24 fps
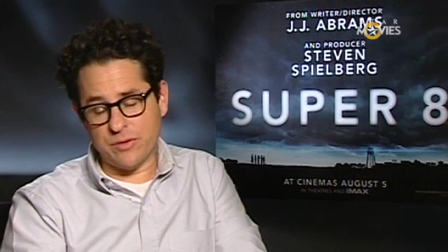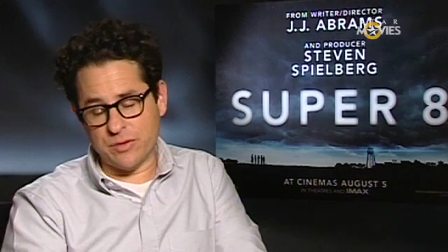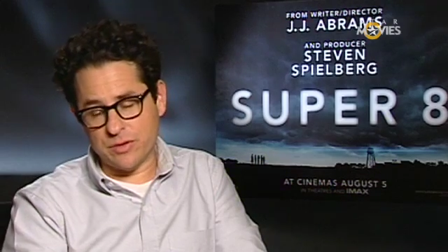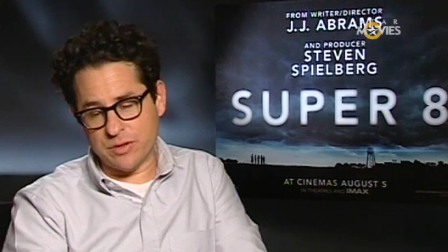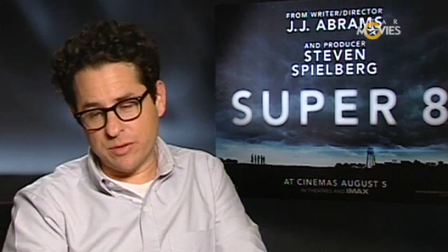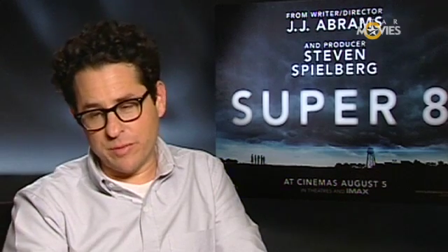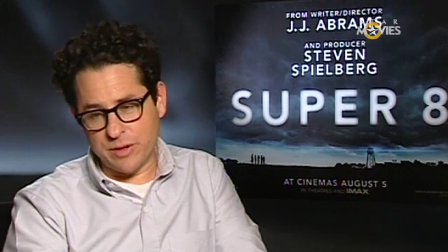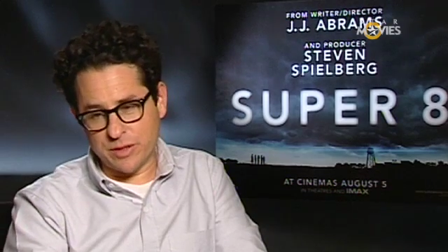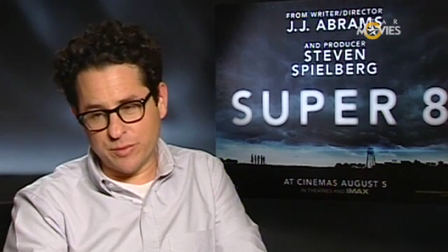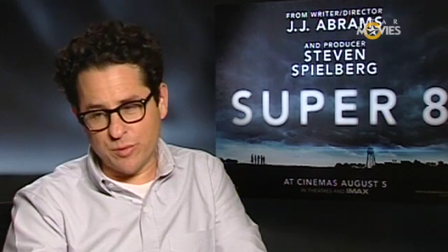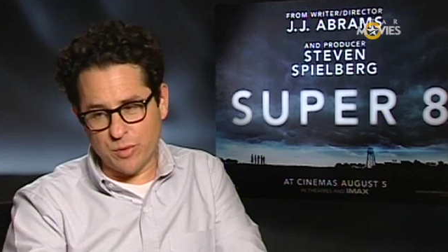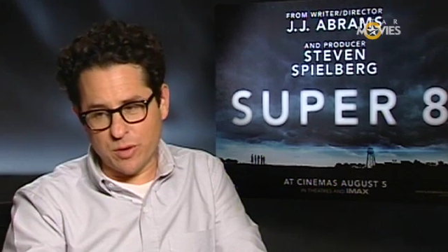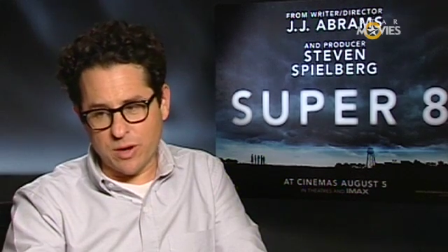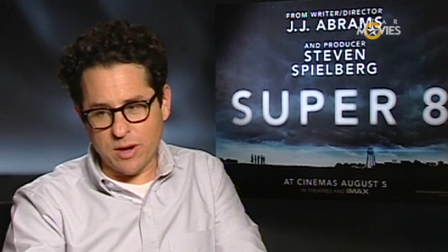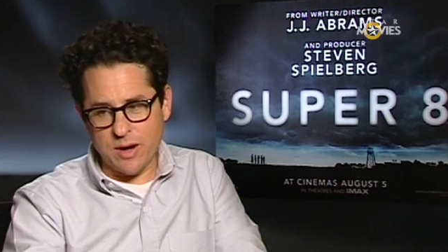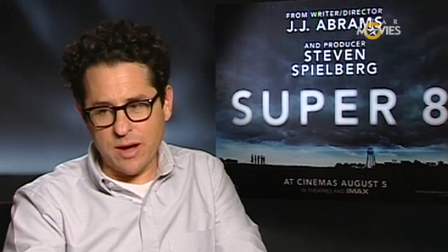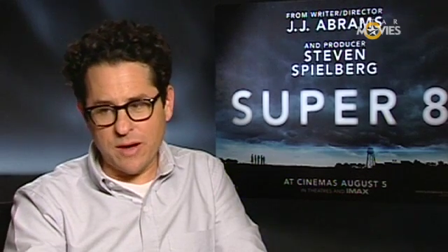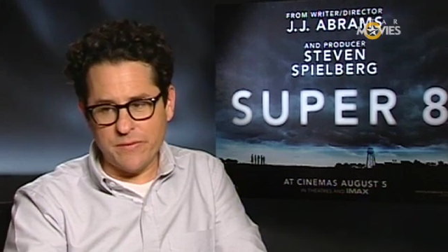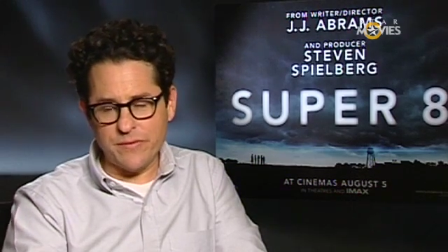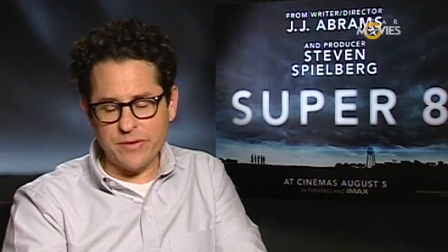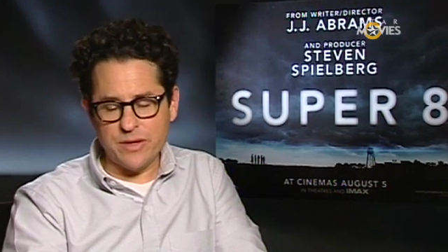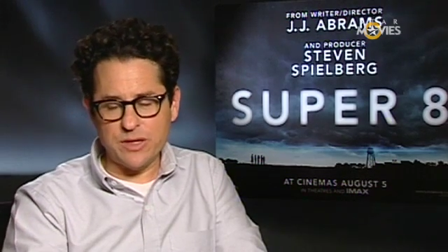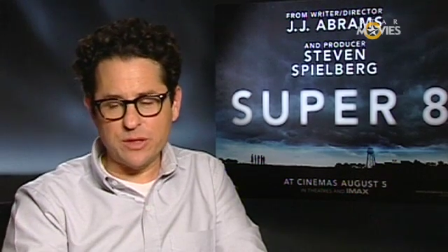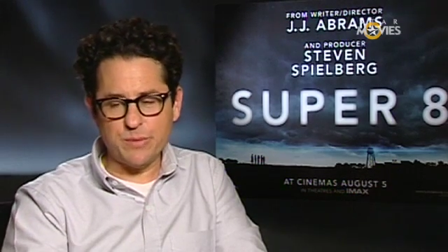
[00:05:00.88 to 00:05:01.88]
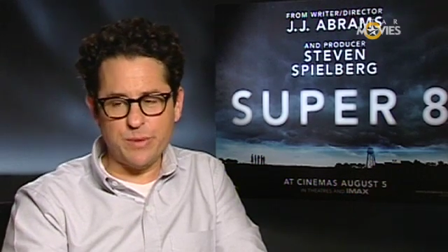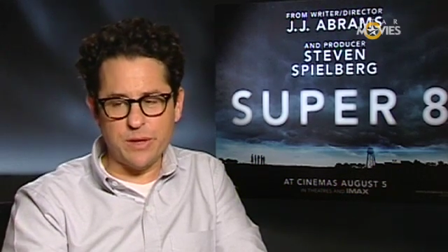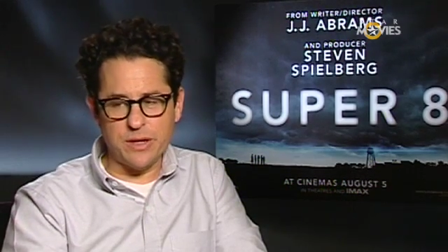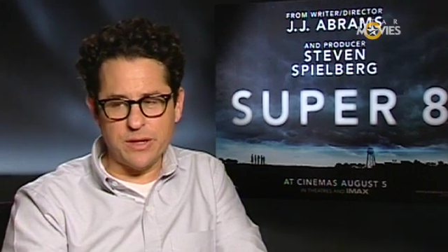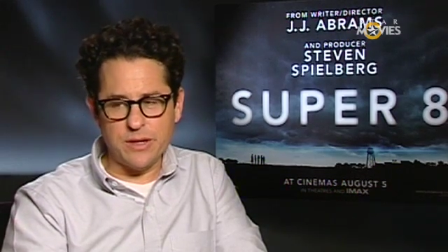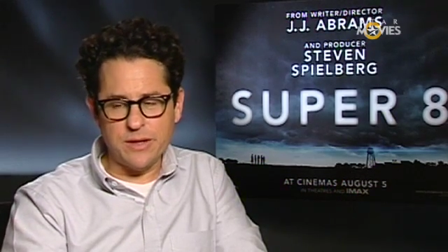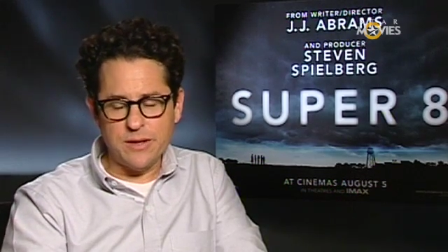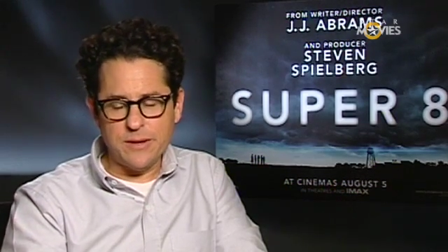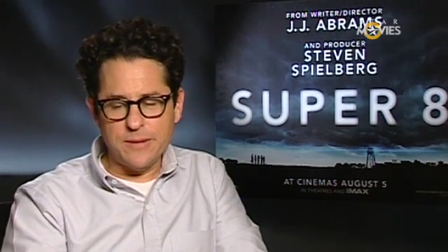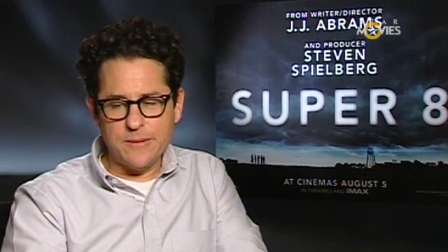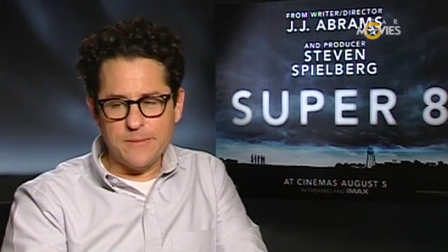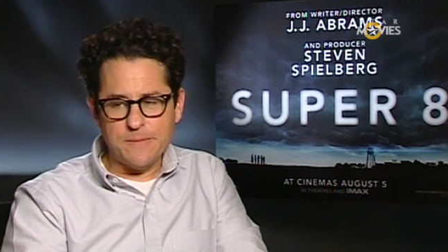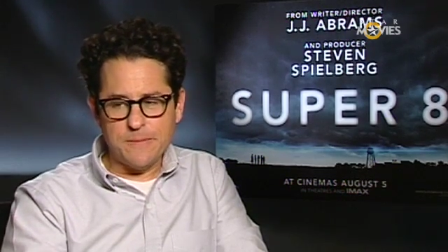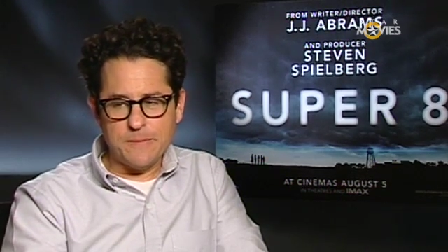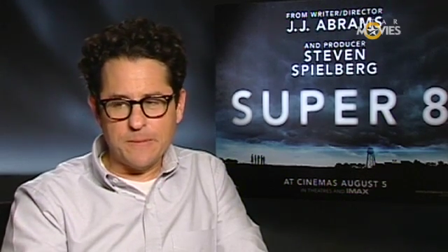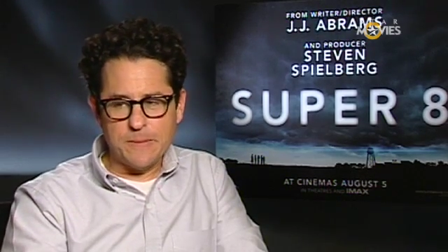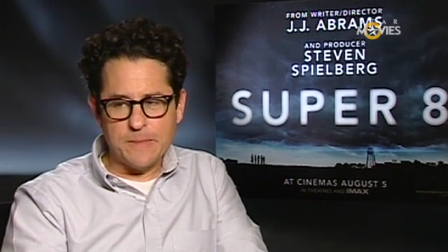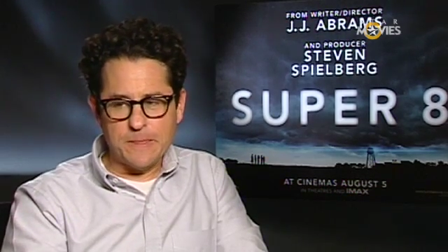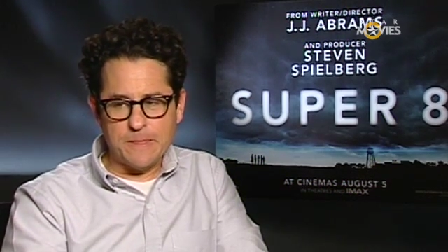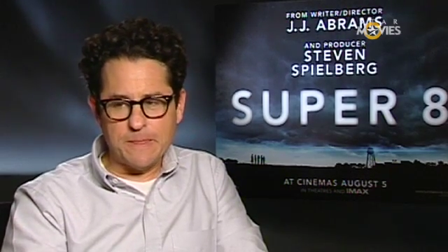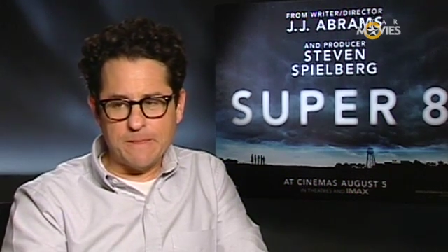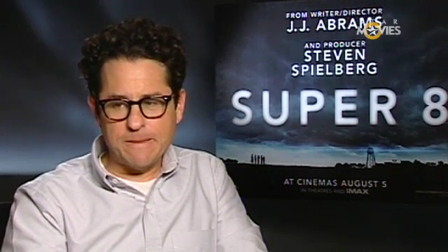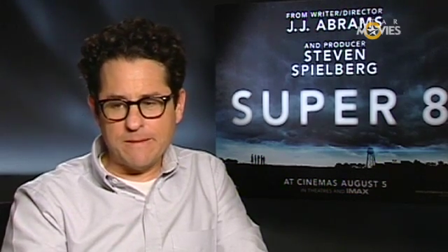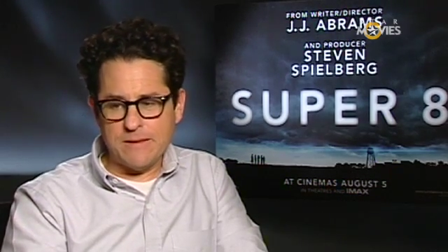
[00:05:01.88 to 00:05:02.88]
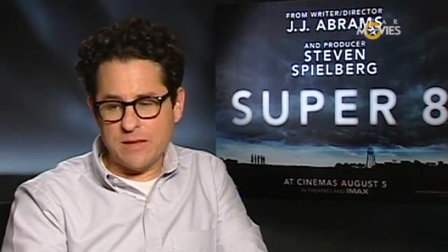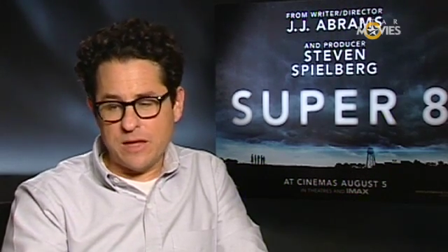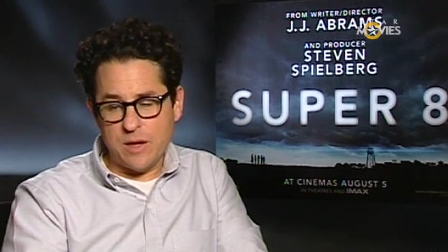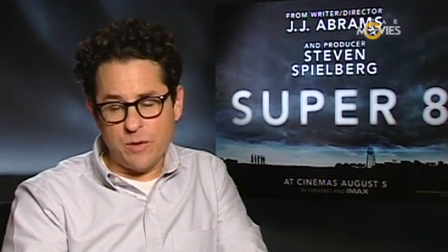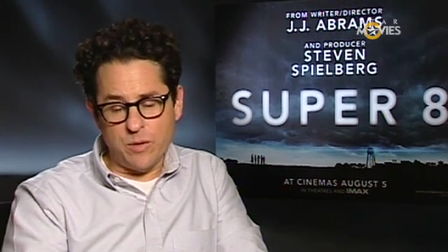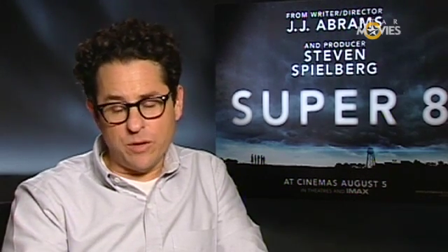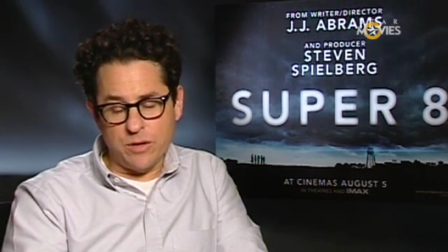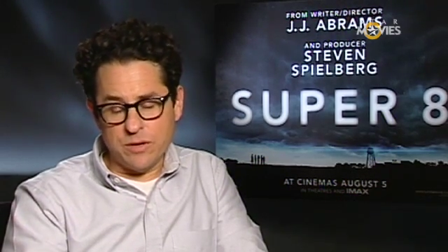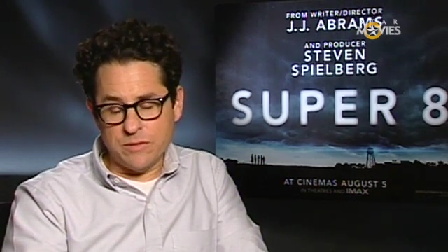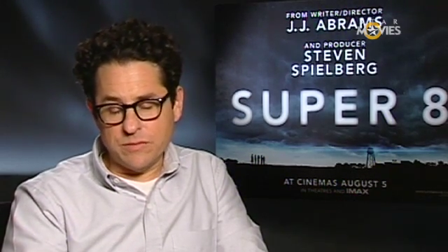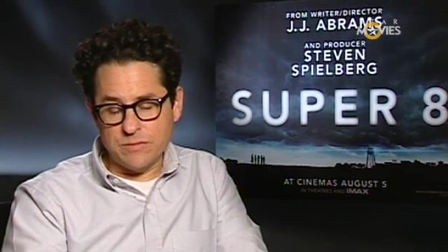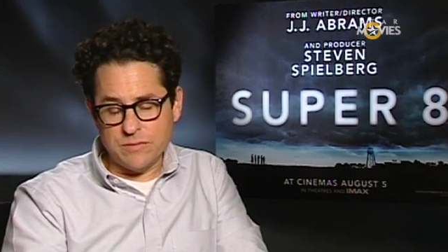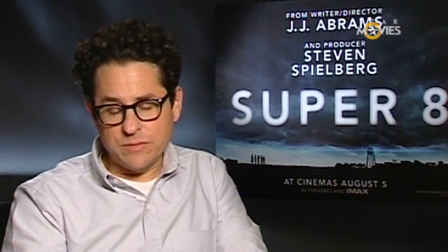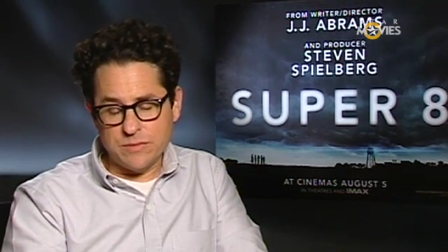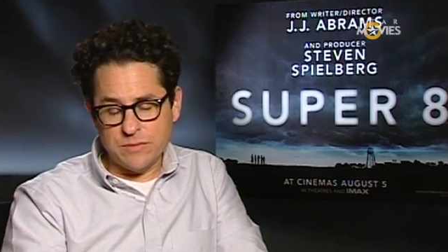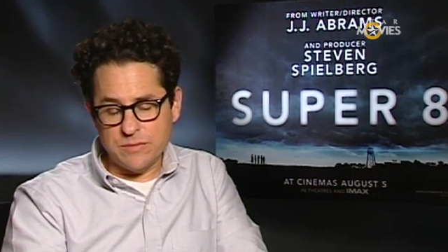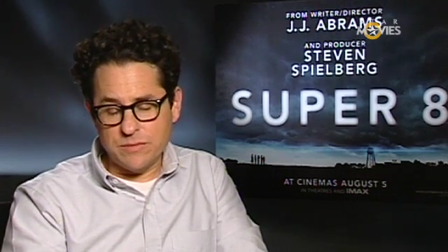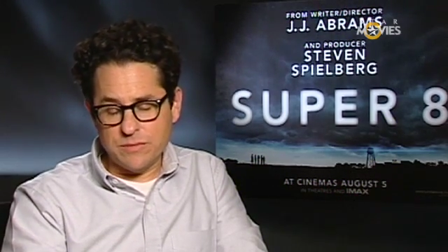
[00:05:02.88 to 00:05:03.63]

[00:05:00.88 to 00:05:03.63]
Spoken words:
others are much more obvious, but they were,